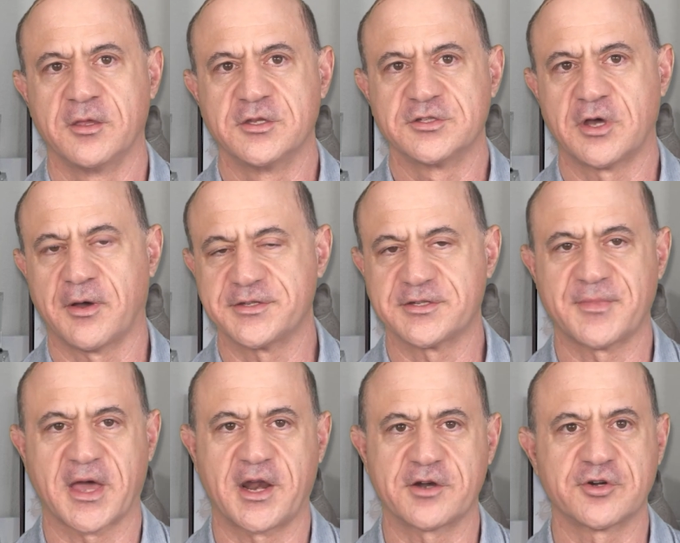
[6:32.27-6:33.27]
So as a
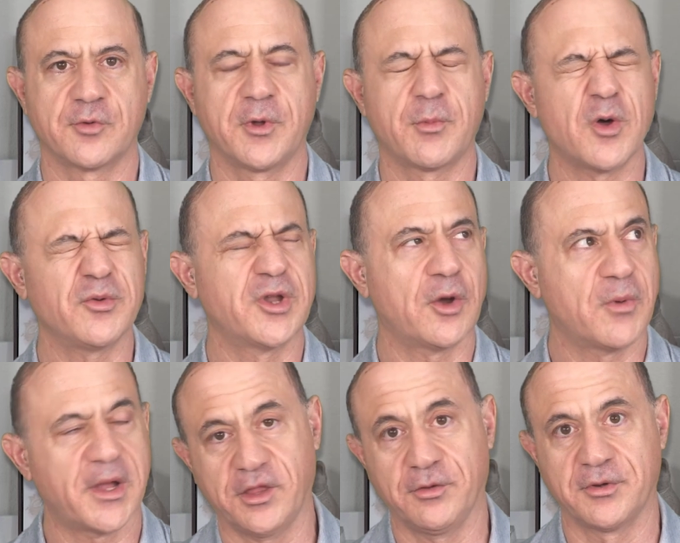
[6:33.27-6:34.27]
manager, we won't know
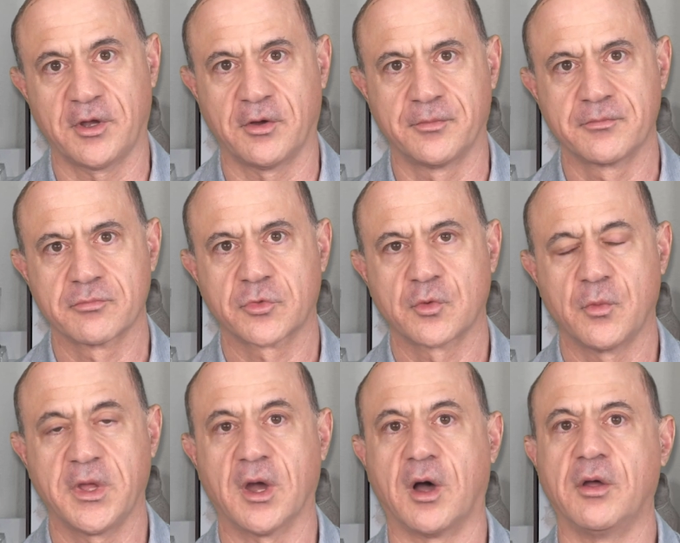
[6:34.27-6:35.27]
what you know.
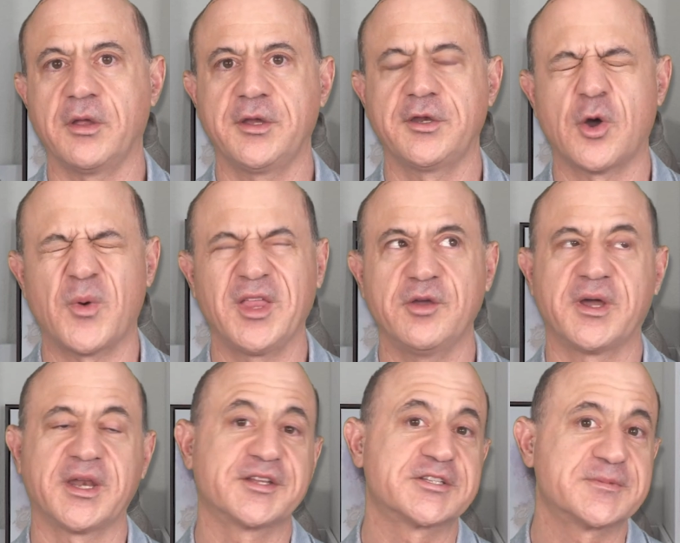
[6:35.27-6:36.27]
We only know what you
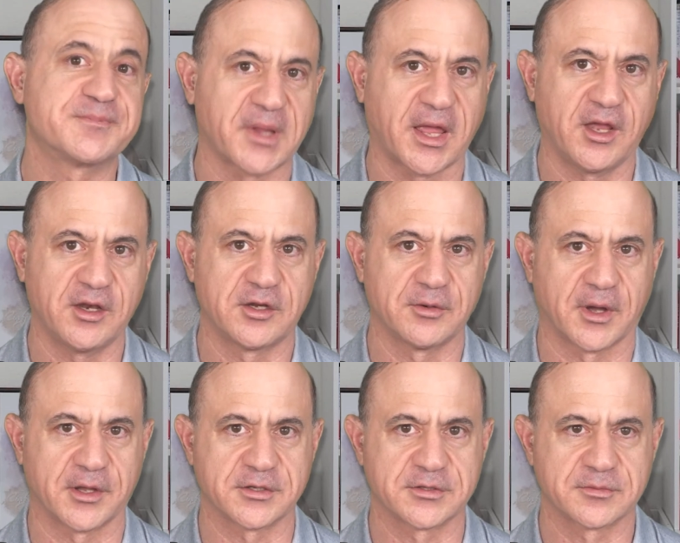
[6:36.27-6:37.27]
can explain to
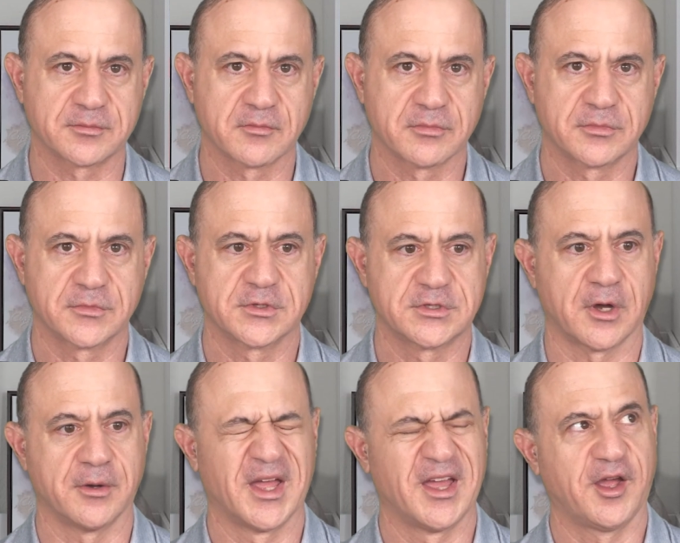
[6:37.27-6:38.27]
us.
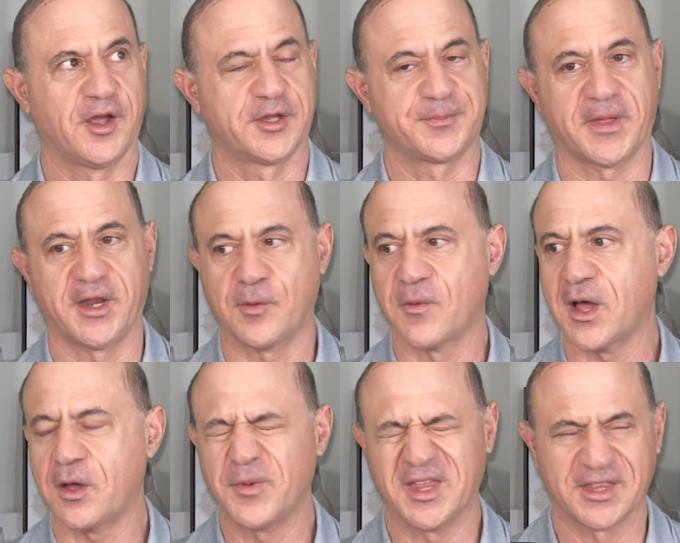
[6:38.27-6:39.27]
So explain it
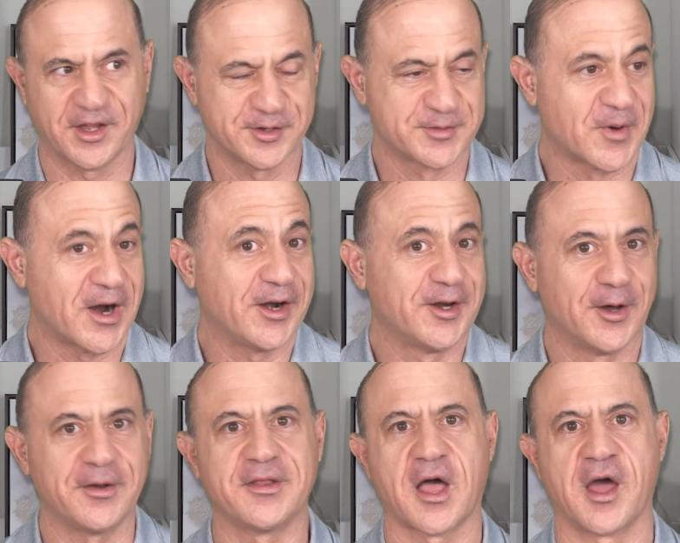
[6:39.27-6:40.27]
well, we think you're smart and
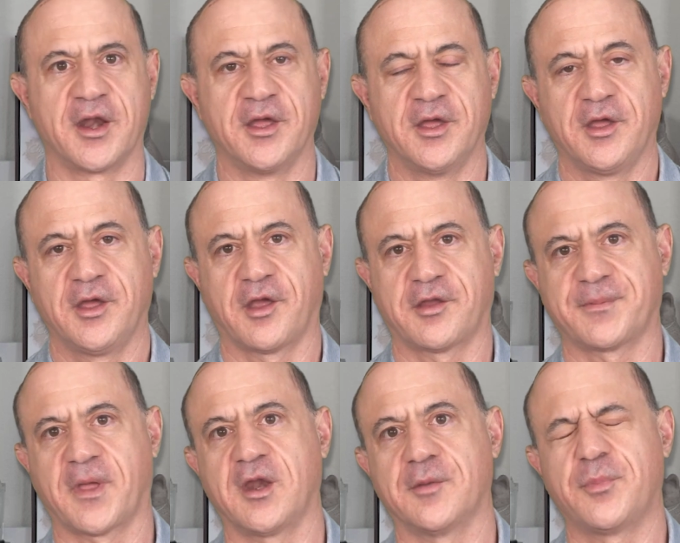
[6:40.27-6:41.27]
know a lot.
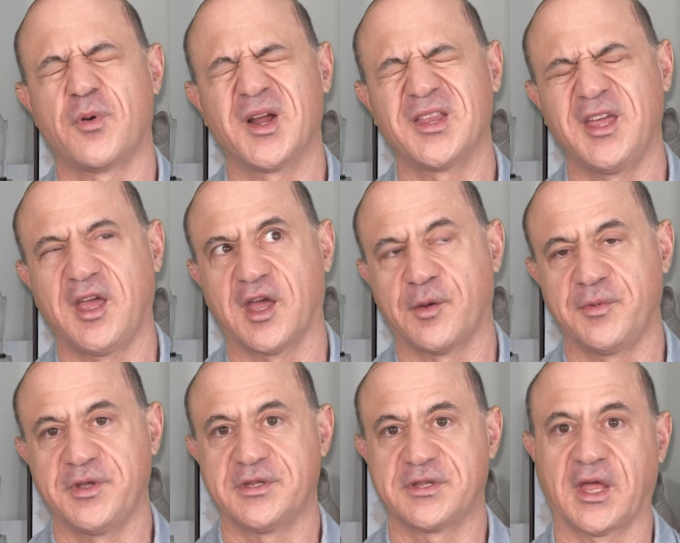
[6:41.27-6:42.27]
Explain it poorly, and
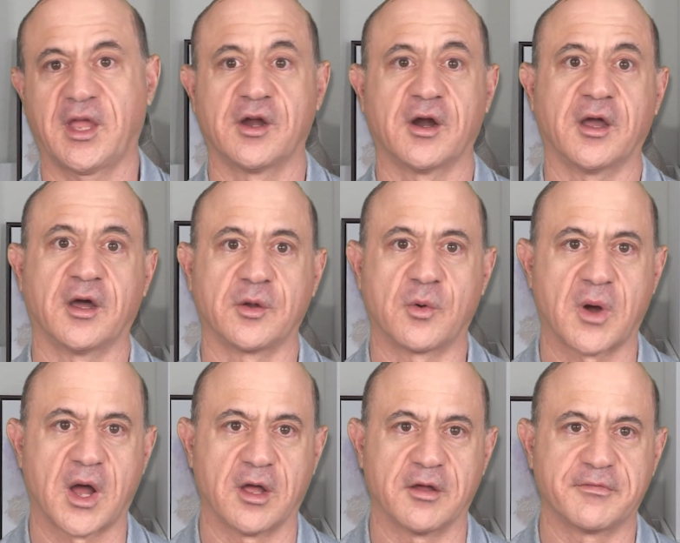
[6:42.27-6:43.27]
we think you're
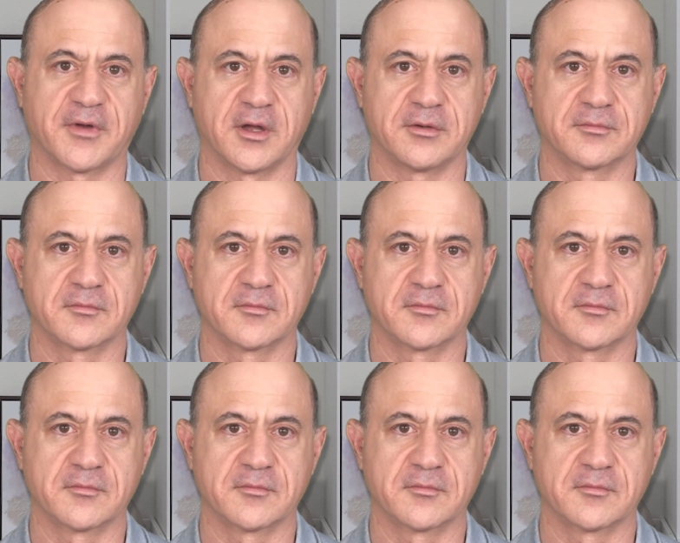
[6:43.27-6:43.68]
unqualified.